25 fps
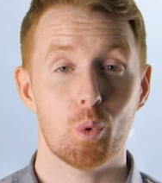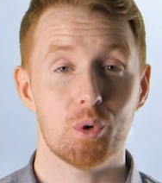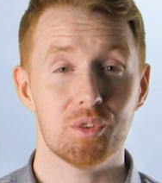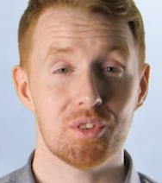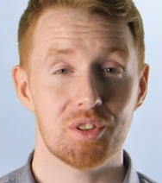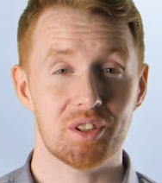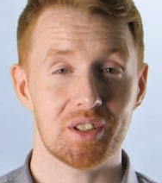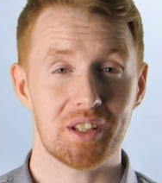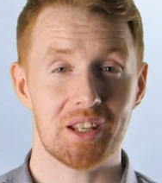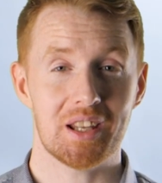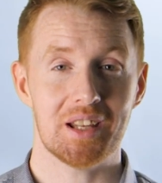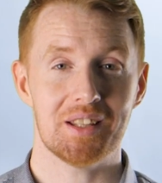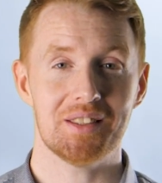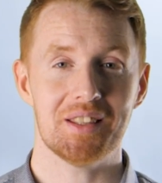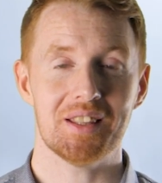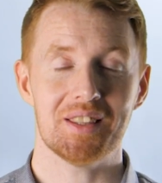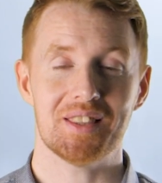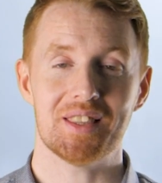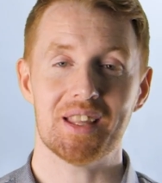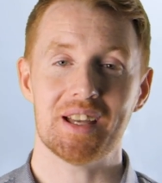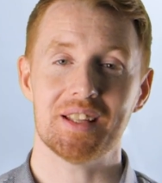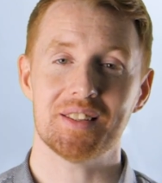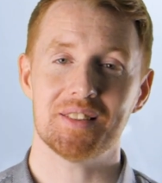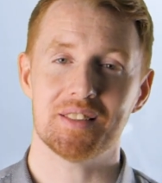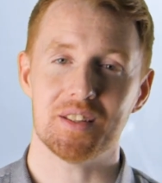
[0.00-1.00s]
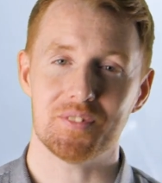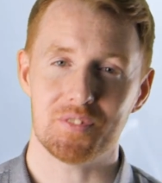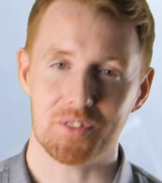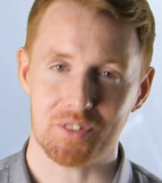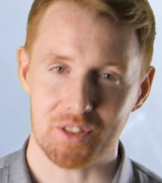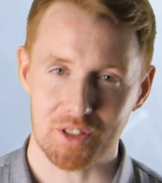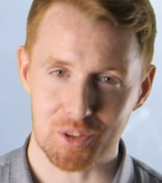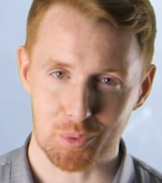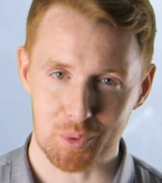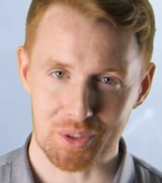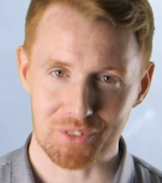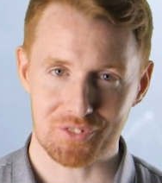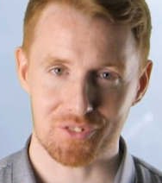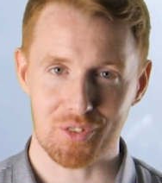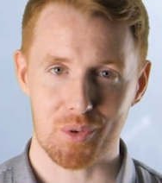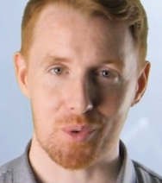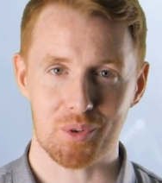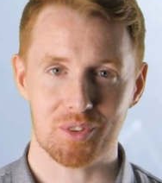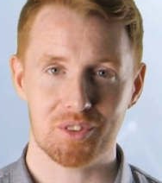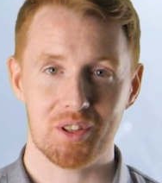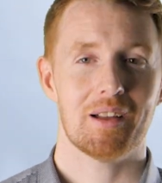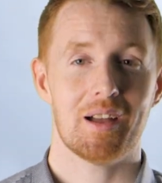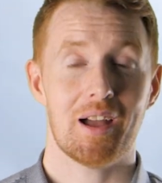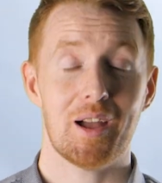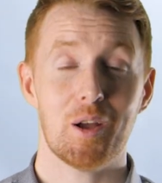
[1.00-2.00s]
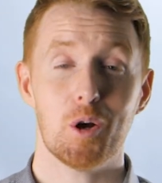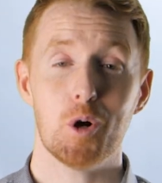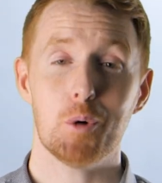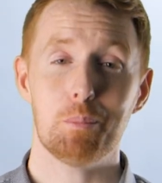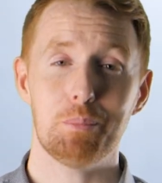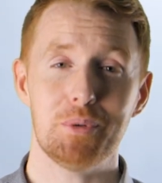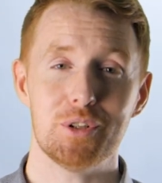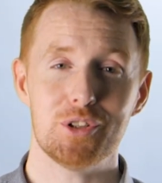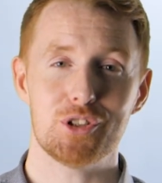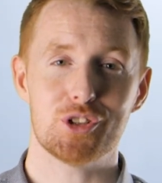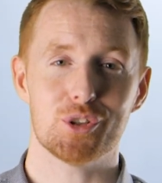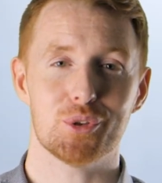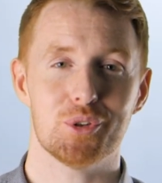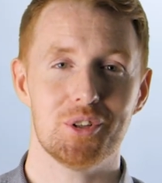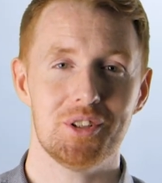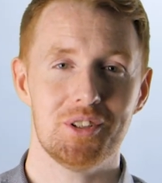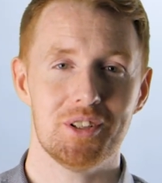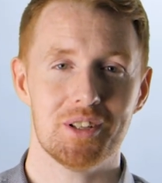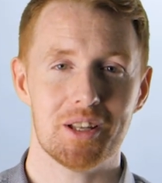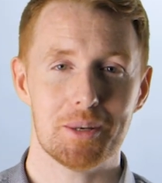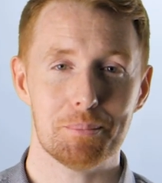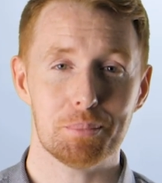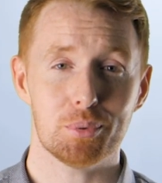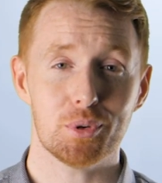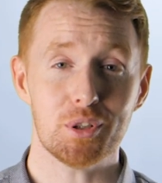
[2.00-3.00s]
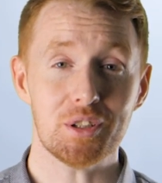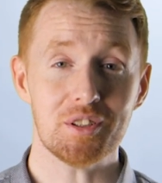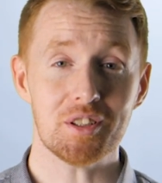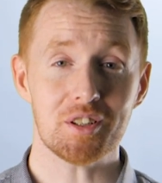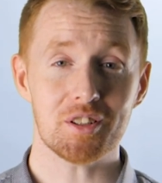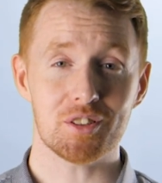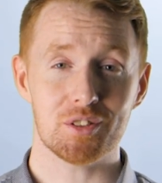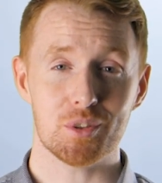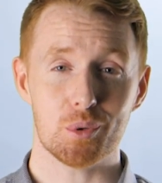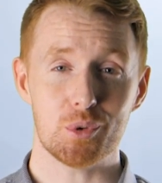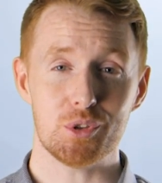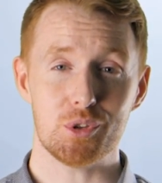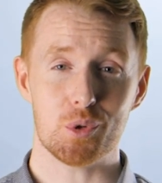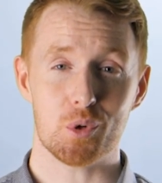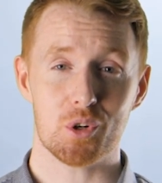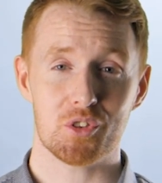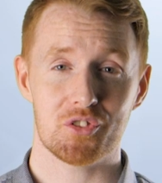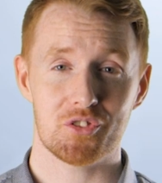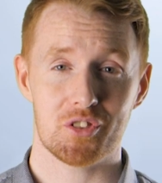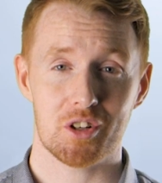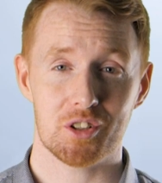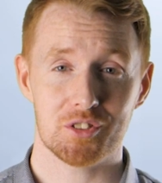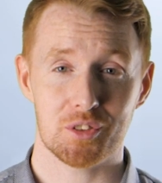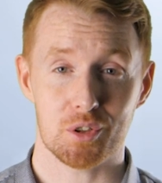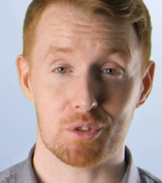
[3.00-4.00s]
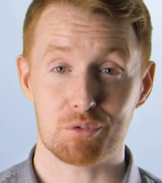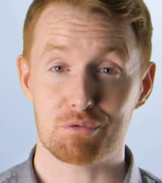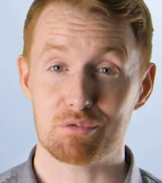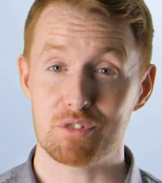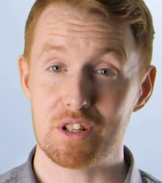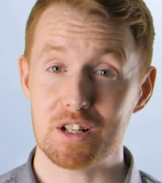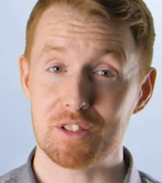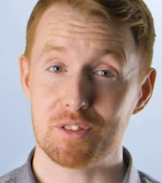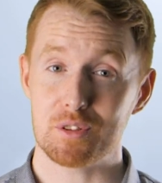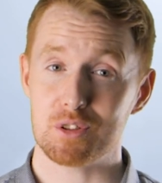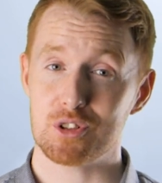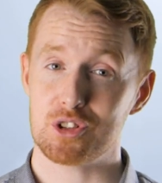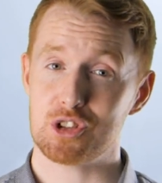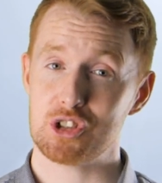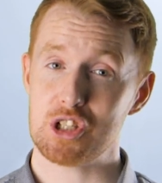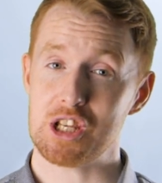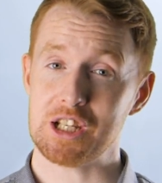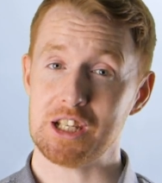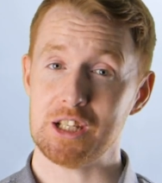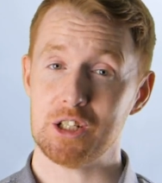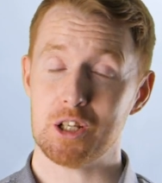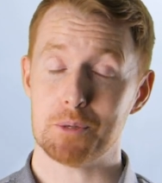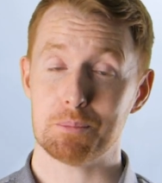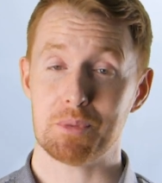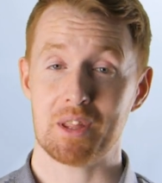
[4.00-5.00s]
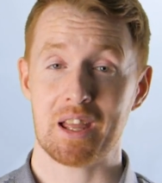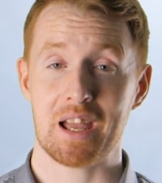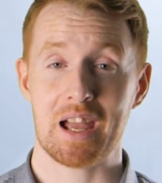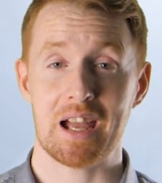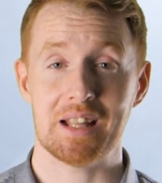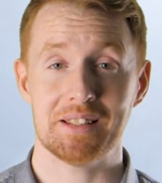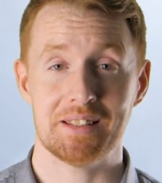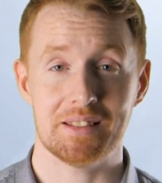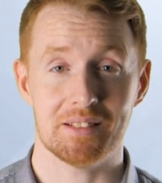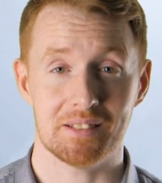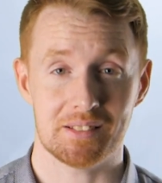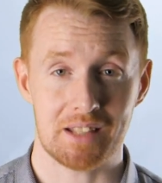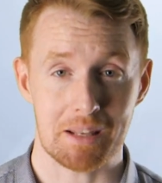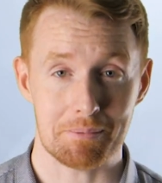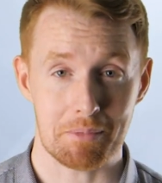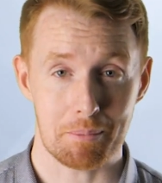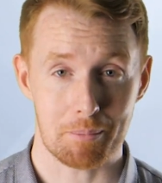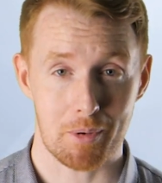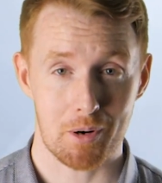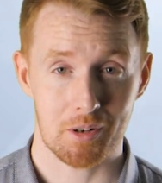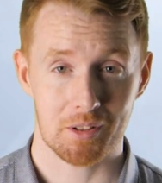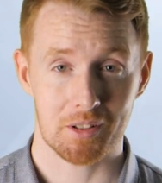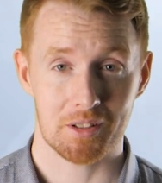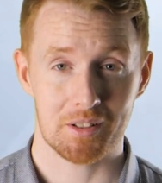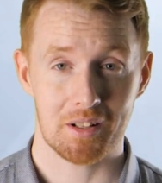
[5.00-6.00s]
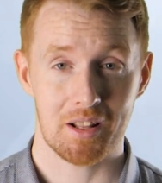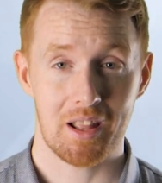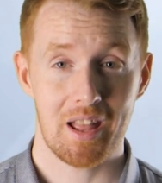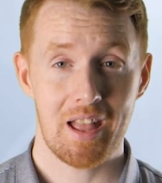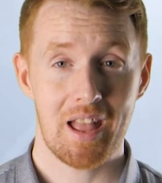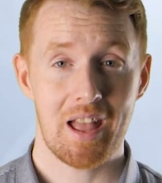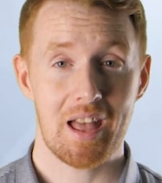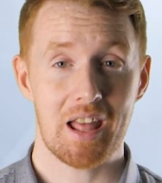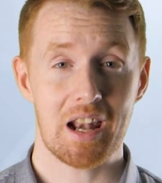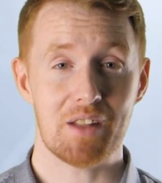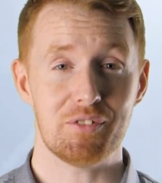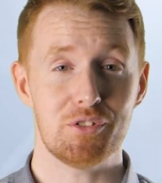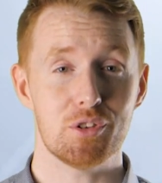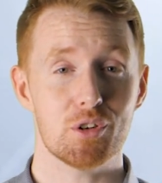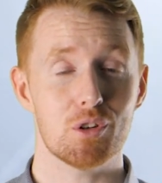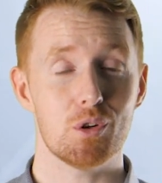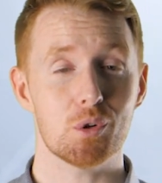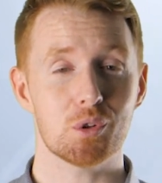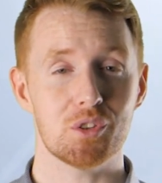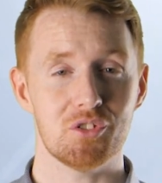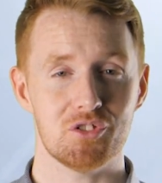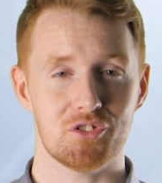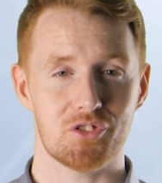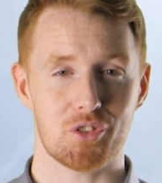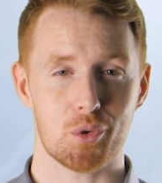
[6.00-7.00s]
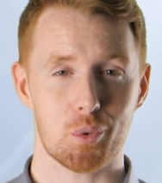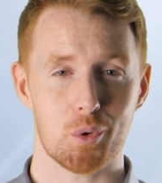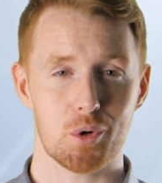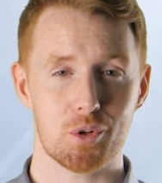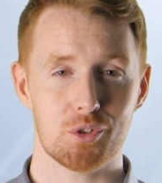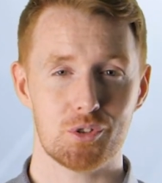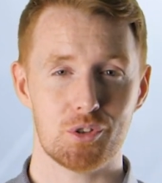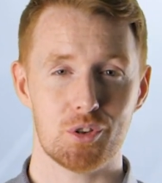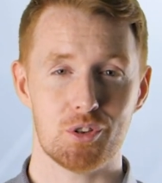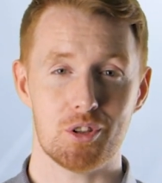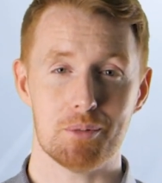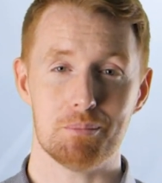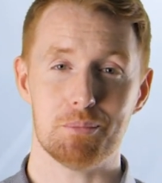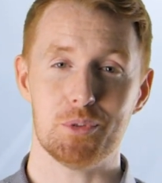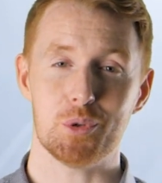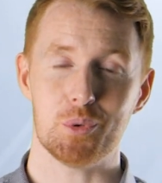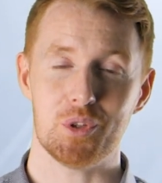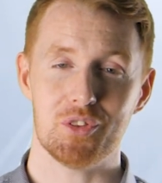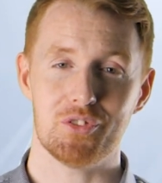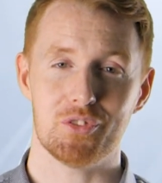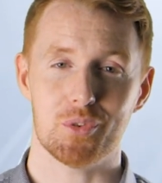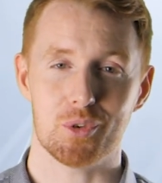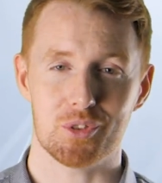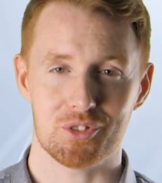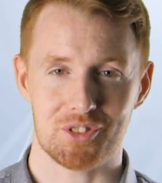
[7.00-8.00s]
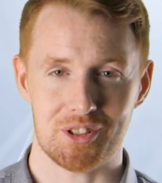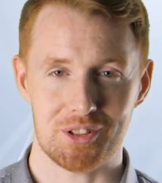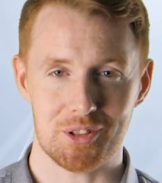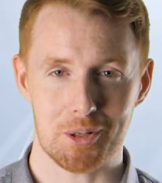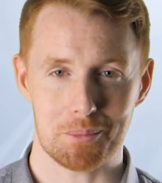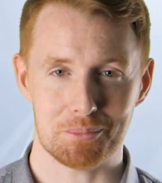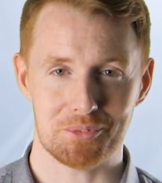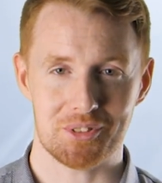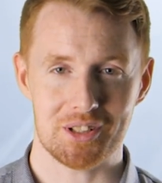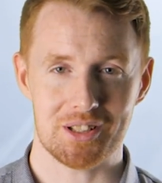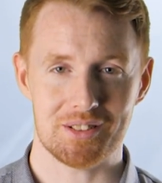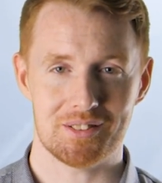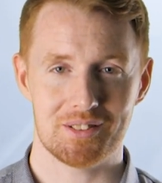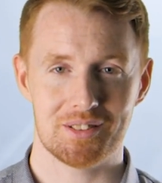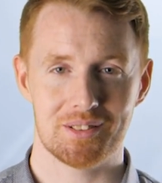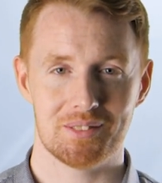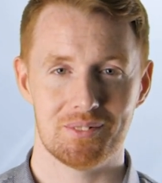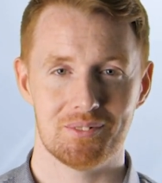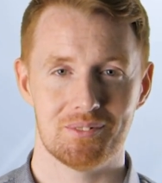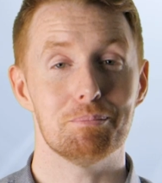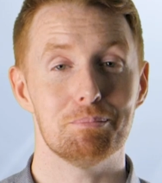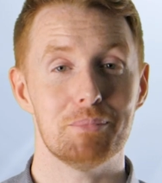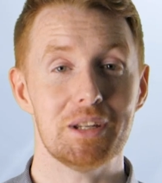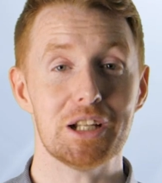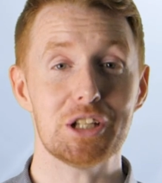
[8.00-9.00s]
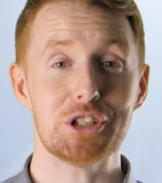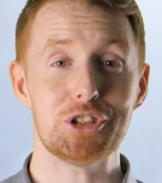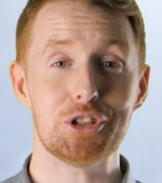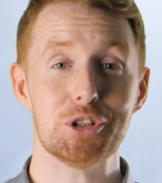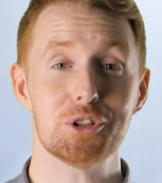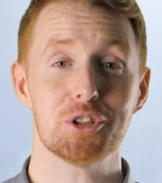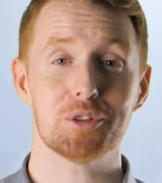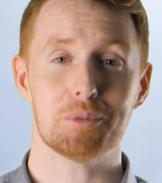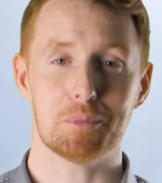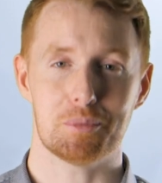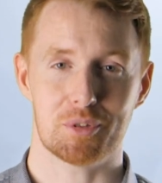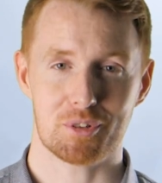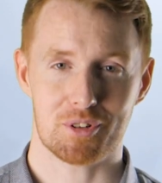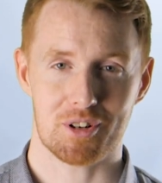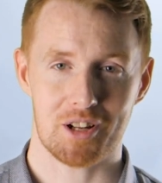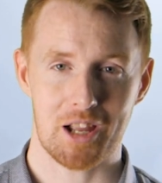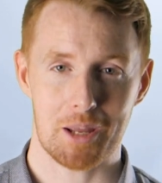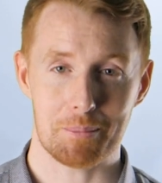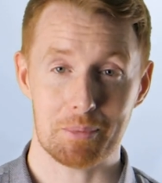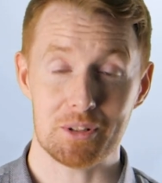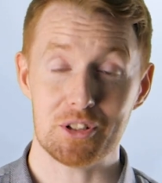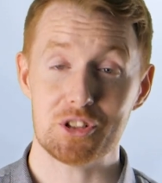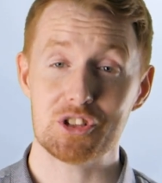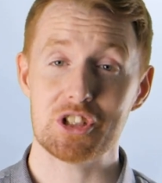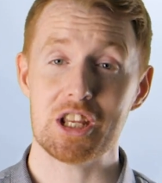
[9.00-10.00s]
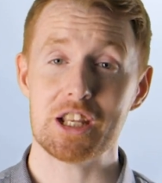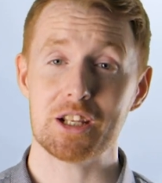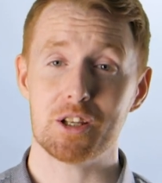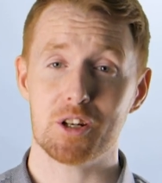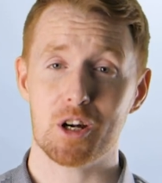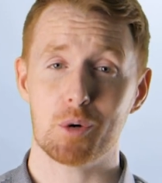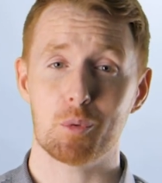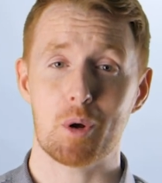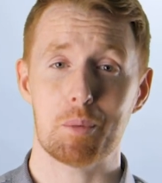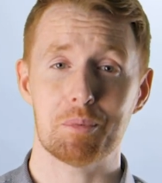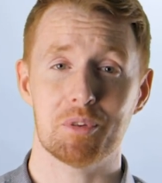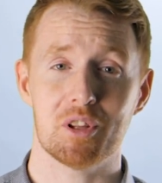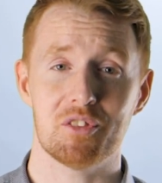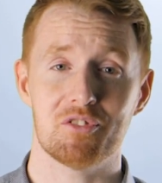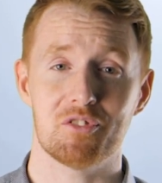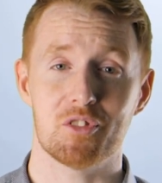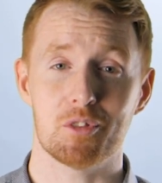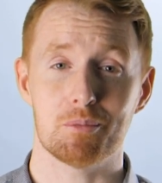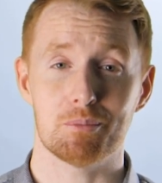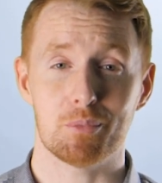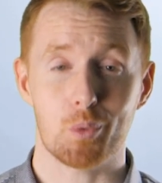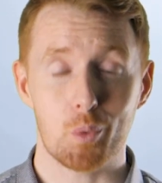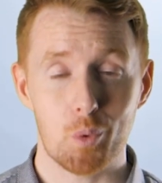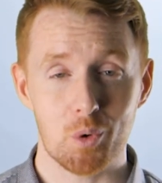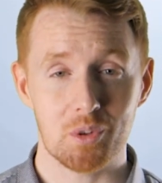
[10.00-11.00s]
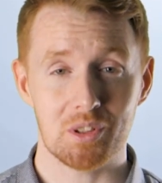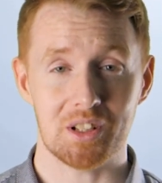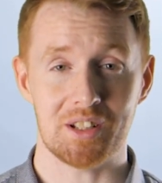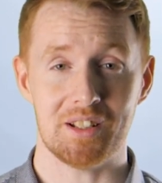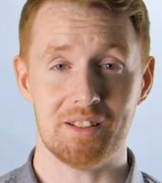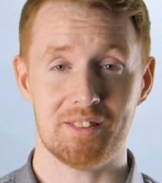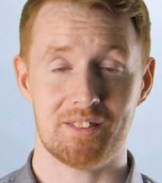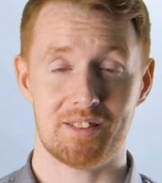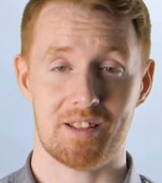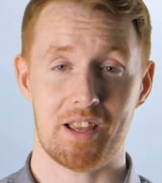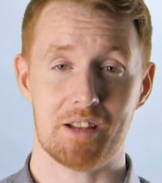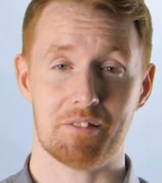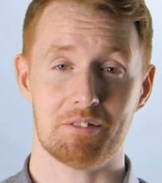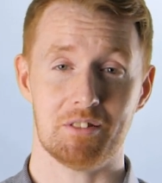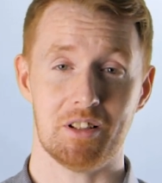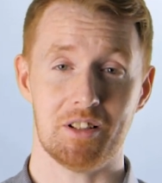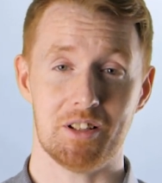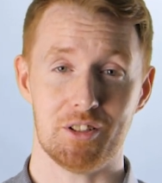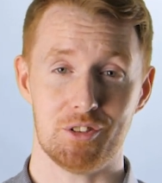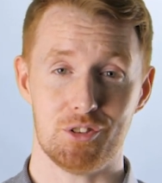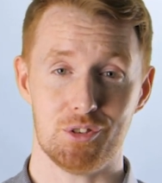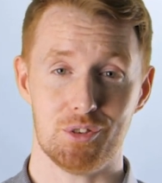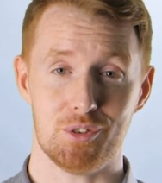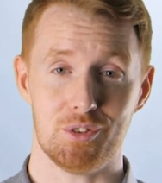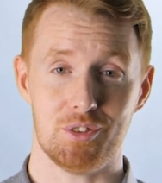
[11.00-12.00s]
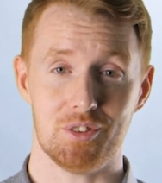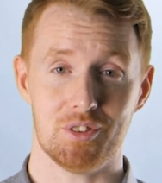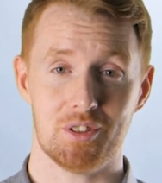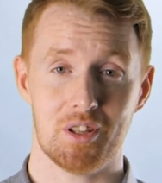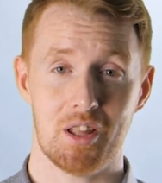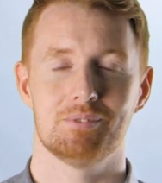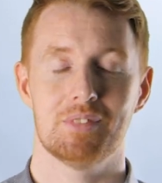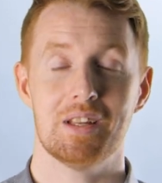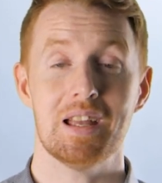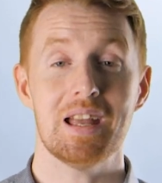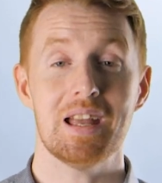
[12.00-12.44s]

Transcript: Once again, that's it for this week, folks. I hope you enjoyed, and please let us know your thoughts on Razer shaking up the handheld gaming market, and if you're looking forward to the MIUI 14 update. Make sure to subscribe and check out our website for more leading tech-related news.